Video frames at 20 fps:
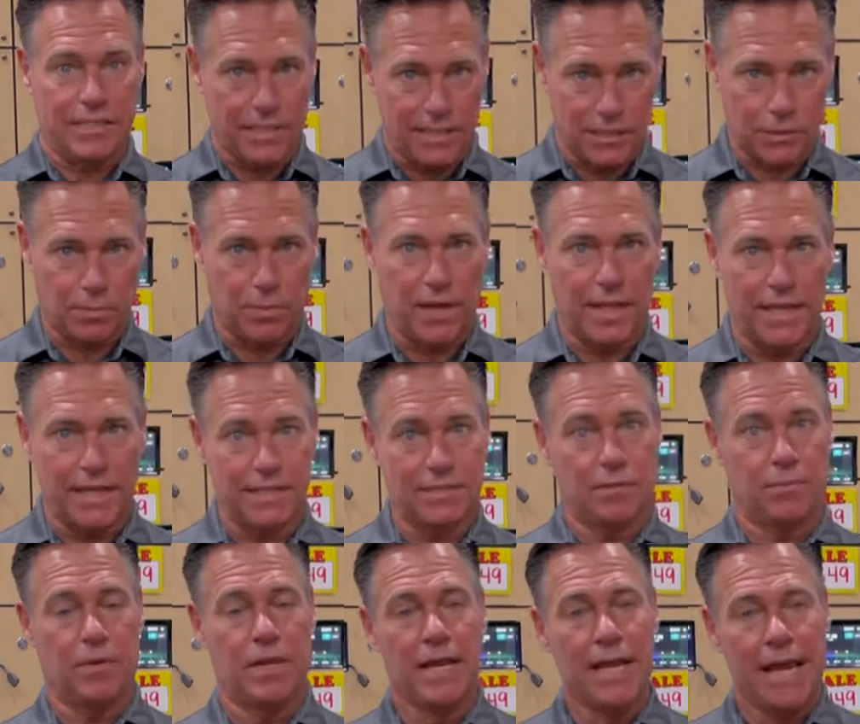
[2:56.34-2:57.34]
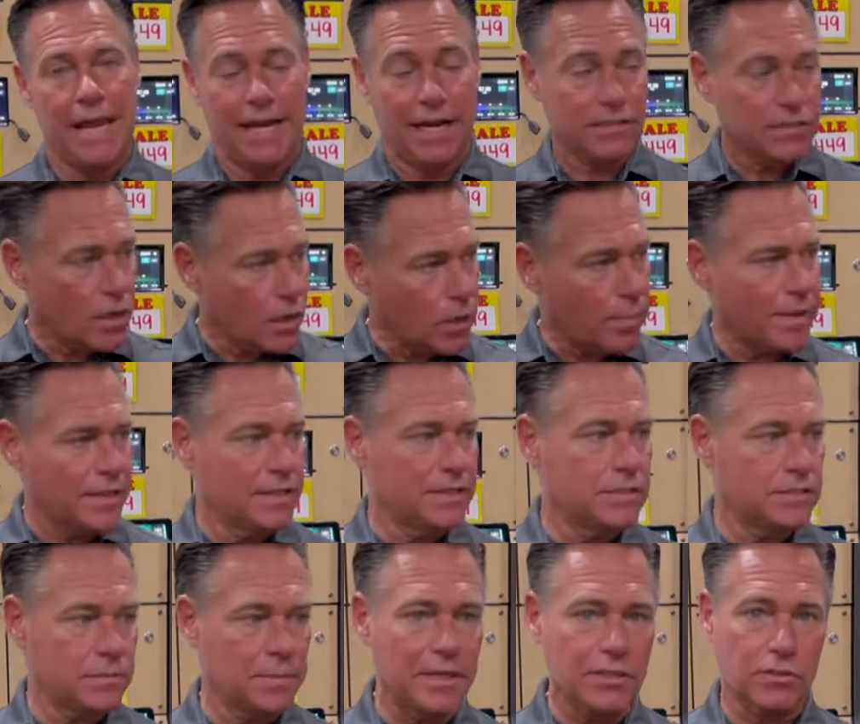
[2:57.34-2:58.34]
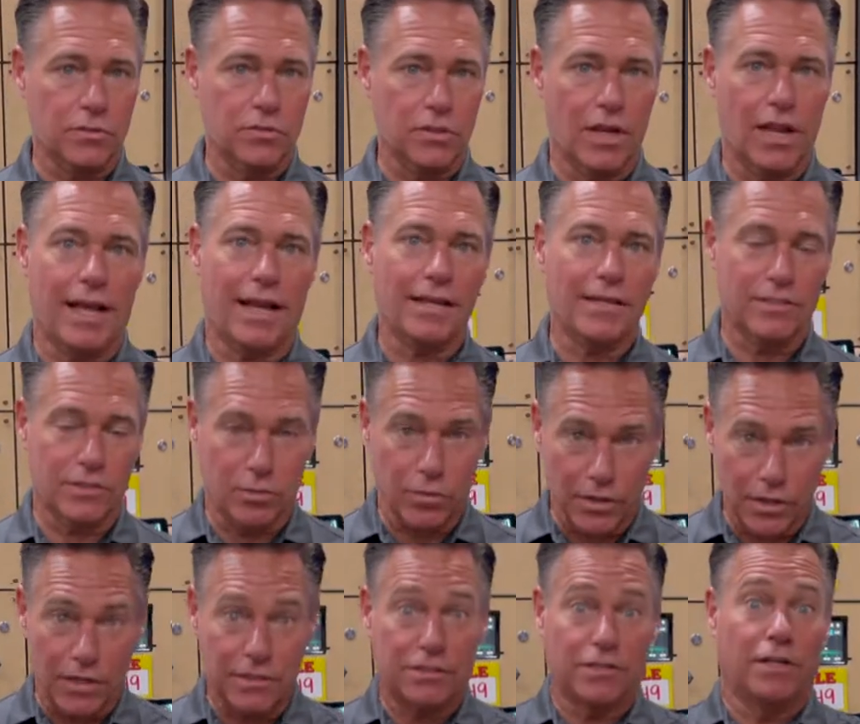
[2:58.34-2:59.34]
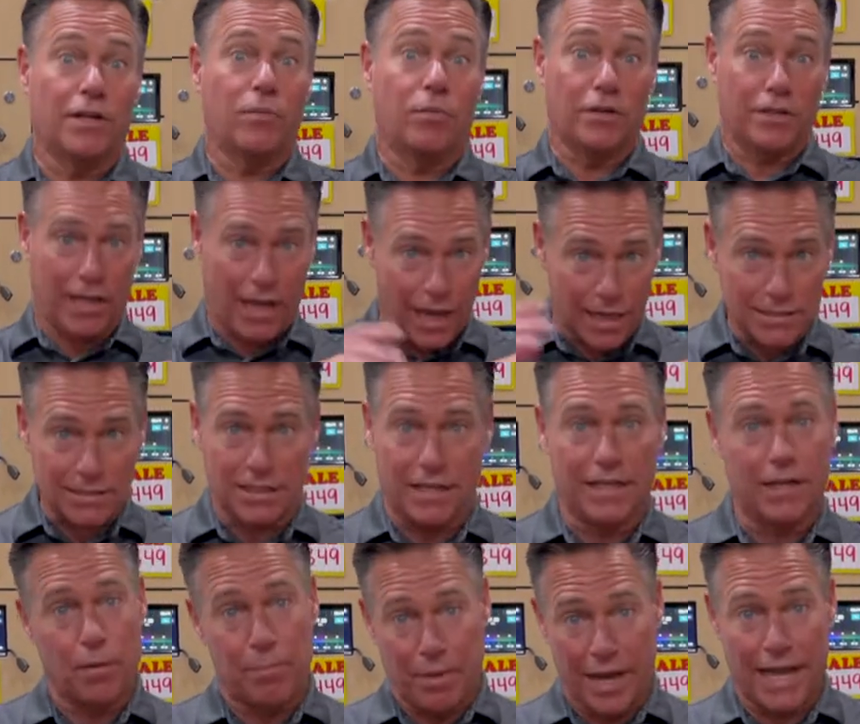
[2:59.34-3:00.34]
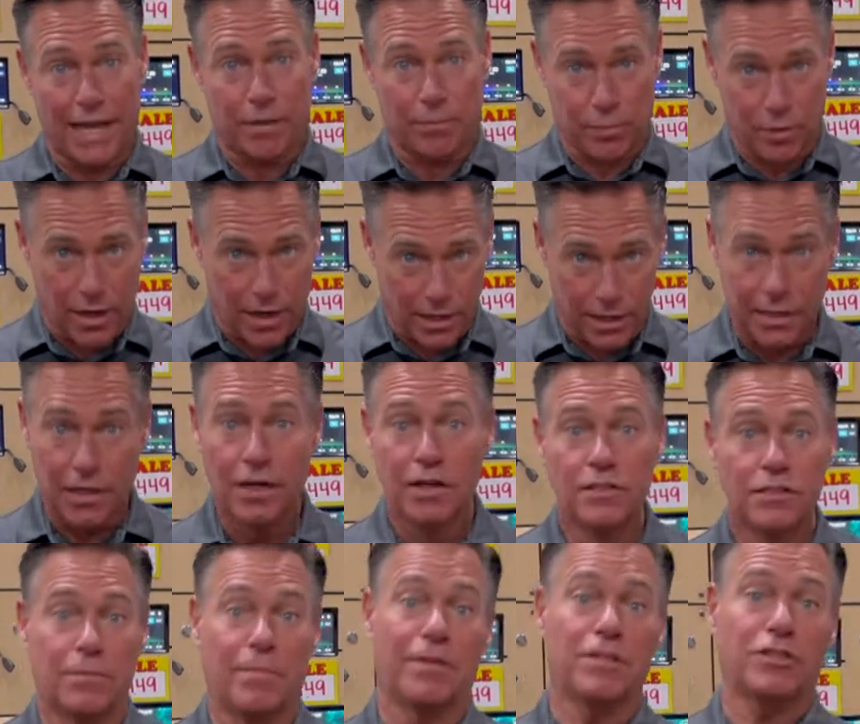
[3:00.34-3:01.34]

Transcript: displays. And, and I talk about these specials a lot because I want to let you know we constantly are buying product to make